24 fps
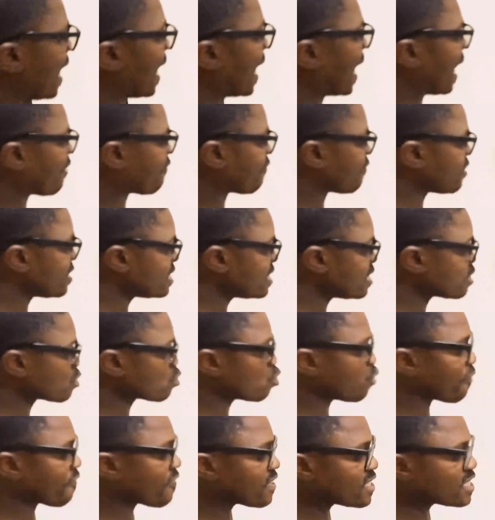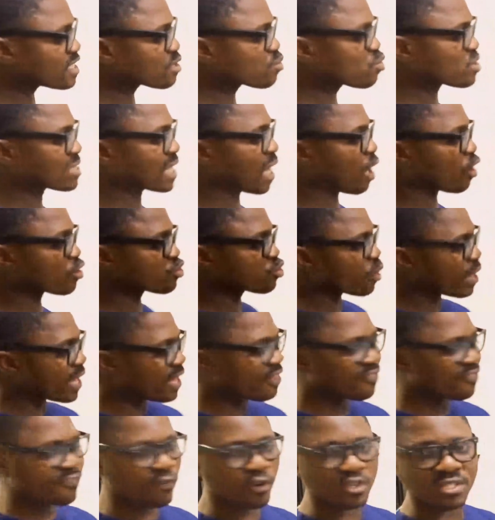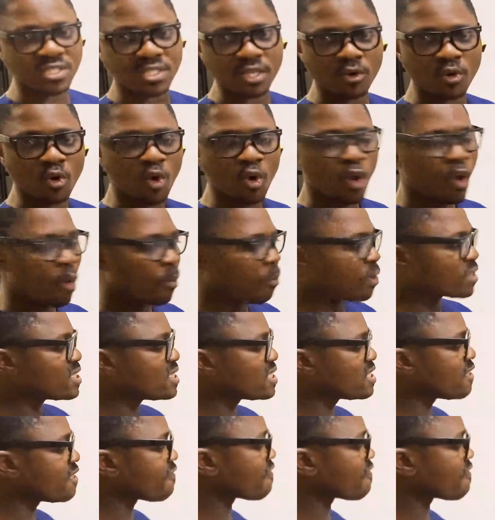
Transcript: and finished goods. Finished goods are also held for sale, but the